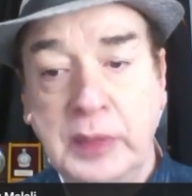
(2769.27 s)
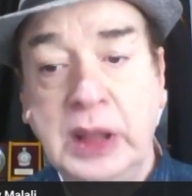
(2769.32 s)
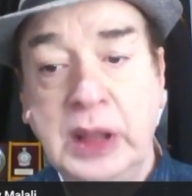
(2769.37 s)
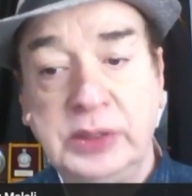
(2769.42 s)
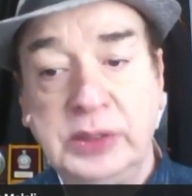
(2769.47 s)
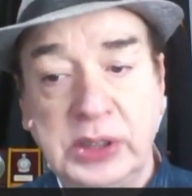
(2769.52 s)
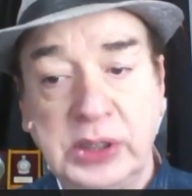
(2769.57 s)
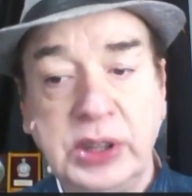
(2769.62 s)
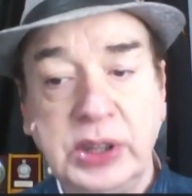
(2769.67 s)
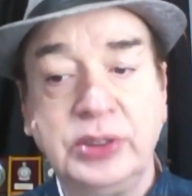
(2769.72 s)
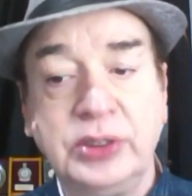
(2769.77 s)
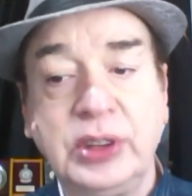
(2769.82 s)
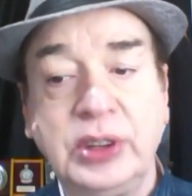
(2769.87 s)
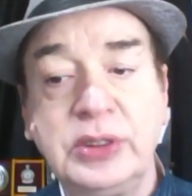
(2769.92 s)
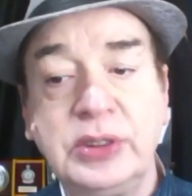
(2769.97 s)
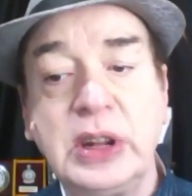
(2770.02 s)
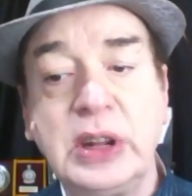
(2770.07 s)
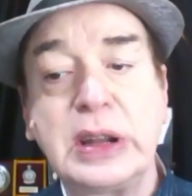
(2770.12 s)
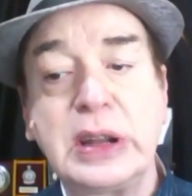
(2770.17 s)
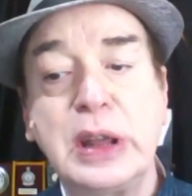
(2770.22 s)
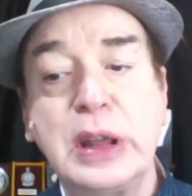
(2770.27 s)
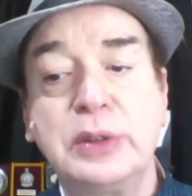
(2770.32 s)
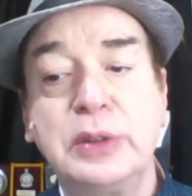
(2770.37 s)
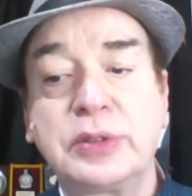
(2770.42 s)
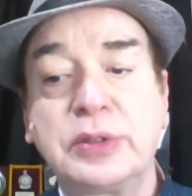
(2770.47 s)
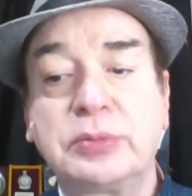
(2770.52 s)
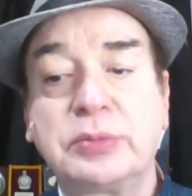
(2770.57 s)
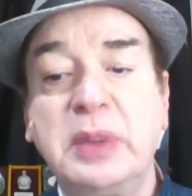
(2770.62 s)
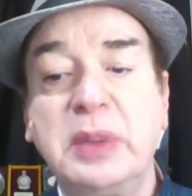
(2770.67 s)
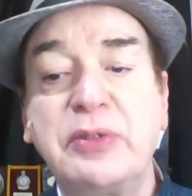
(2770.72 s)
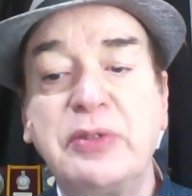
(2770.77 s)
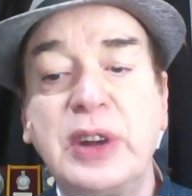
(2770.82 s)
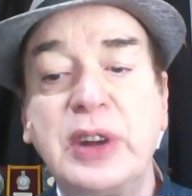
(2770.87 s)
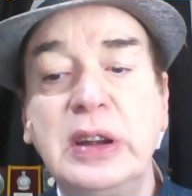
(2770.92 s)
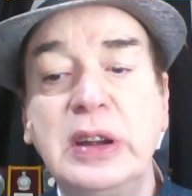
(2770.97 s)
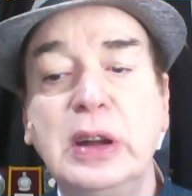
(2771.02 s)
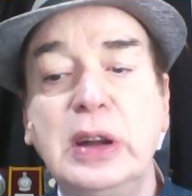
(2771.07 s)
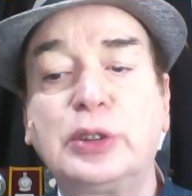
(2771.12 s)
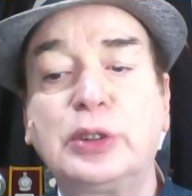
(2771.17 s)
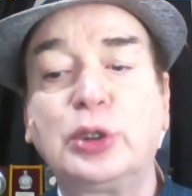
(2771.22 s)
Satyan says that he has
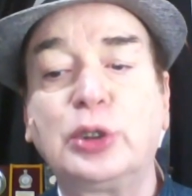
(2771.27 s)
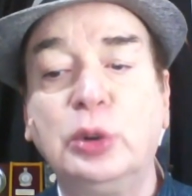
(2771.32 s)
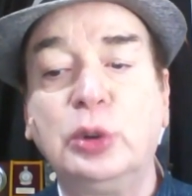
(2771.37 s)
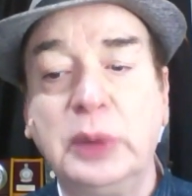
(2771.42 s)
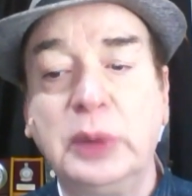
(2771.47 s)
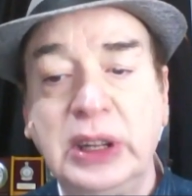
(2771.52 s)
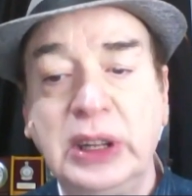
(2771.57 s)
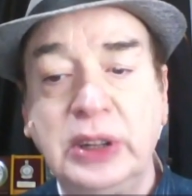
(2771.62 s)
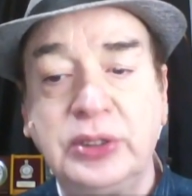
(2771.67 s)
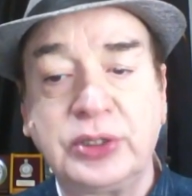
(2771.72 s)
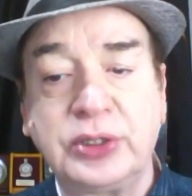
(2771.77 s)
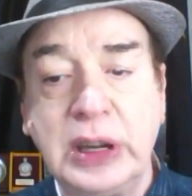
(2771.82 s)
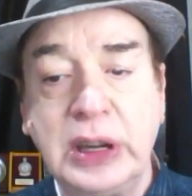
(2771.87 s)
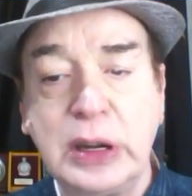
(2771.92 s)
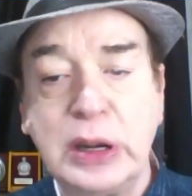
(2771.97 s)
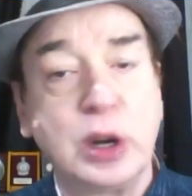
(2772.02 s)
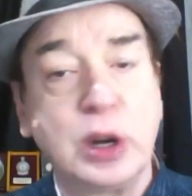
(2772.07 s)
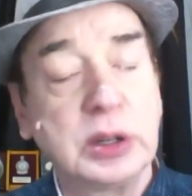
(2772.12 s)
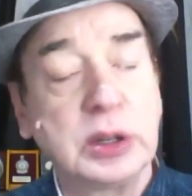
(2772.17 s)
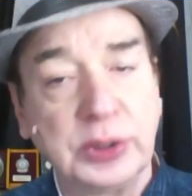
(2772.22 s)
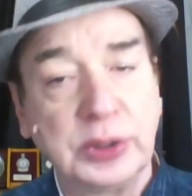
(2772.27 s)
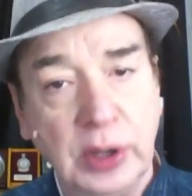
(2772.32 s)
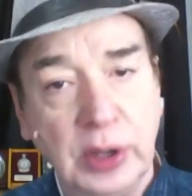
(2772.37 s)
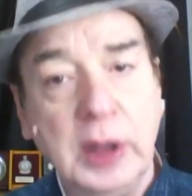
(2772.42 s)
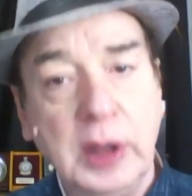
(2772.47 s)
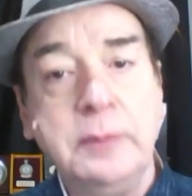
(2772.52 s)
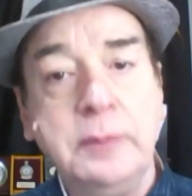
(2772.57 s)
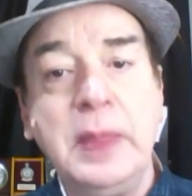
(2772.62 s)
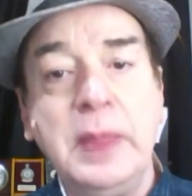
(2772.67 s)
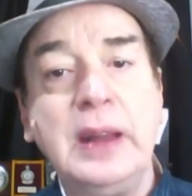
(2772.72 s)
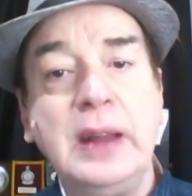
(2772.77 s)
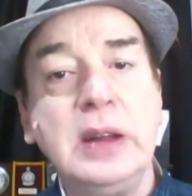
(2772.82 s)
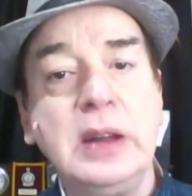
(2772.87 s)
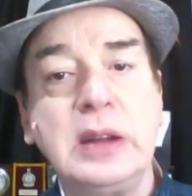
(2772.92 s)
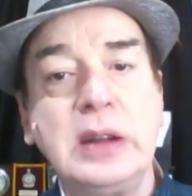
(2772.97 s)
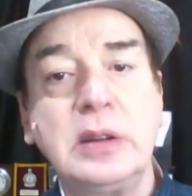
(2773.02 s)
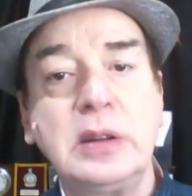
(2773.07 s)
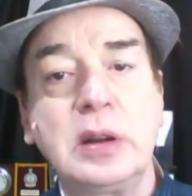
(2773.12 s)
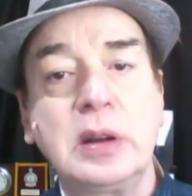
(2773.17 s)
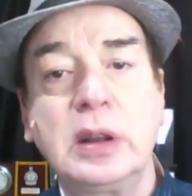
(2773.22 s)
befriended so many stray dogs and
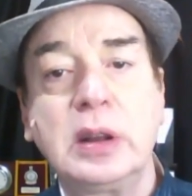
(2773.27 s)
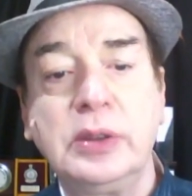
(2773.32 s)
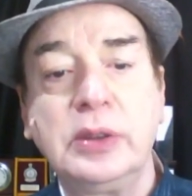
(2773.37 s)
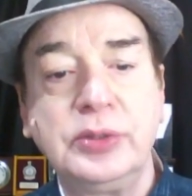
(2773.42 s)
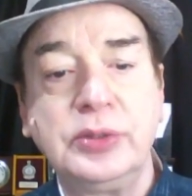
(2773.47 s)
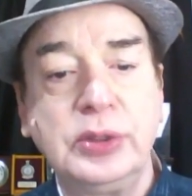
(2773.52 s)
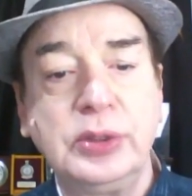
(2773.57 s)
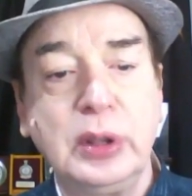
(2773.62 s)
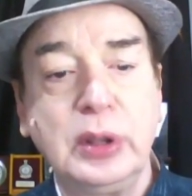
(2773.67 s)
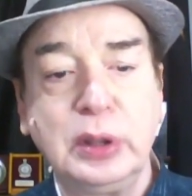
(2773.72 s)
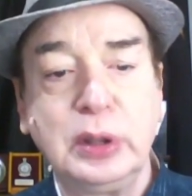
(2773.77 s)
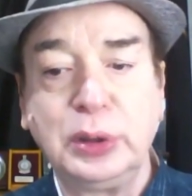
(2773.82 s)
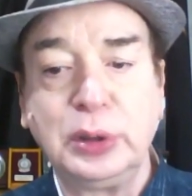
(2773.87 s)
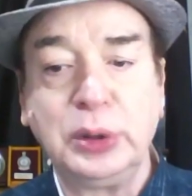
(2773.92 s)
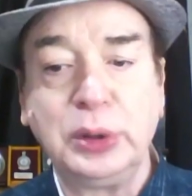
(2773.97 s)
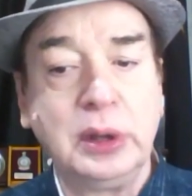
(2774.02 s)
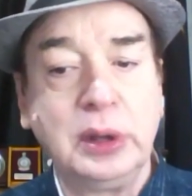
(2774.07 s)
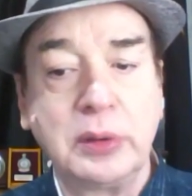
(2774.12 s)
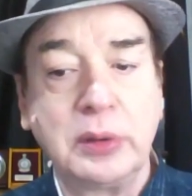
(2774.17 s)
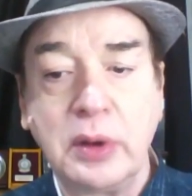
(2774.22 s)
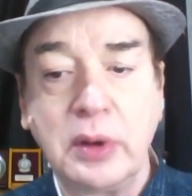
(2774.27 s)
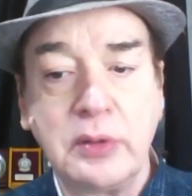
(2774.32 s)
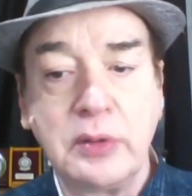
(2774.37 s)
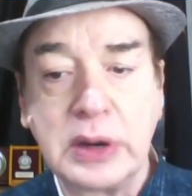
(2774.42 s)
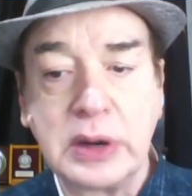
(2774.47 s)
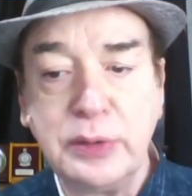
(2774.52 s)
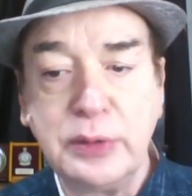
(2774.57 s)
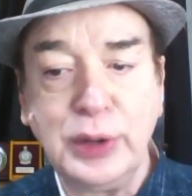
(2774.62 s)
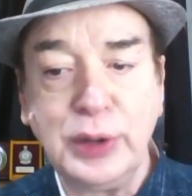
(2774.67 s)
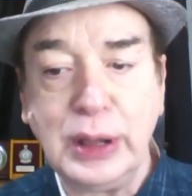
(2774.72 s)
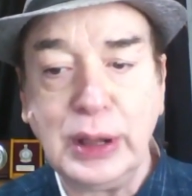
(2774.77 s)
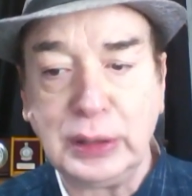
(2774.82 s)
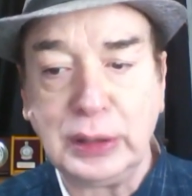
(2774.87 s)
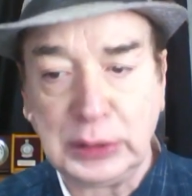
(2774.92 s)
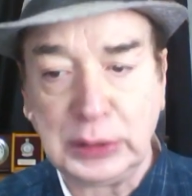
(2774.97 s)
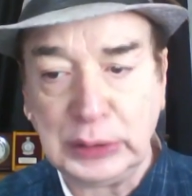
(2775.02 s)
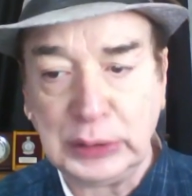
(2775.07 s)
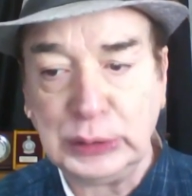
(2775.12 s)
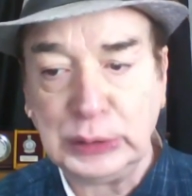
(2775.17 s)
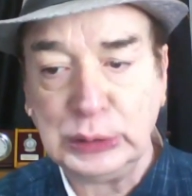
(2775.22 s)
that gives uh, wonderful uh,
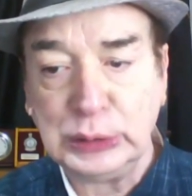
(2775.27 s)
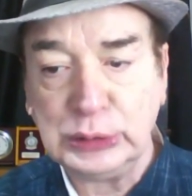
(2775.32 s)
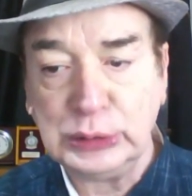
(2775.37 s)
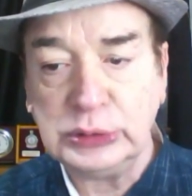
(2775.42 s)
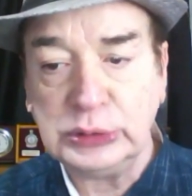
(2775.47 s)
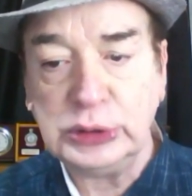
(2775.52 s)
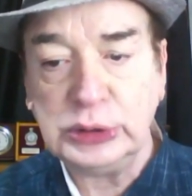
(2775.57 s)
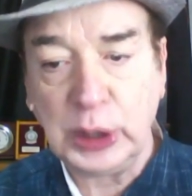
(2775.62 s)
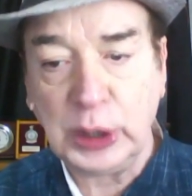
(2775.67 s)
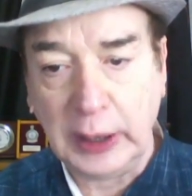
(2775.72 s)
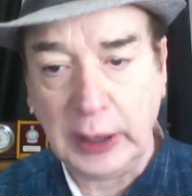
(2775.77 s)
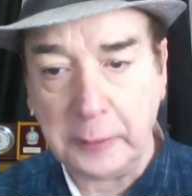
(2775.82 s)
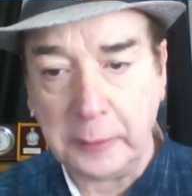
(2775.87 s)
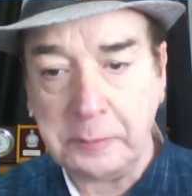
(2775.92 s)
joy.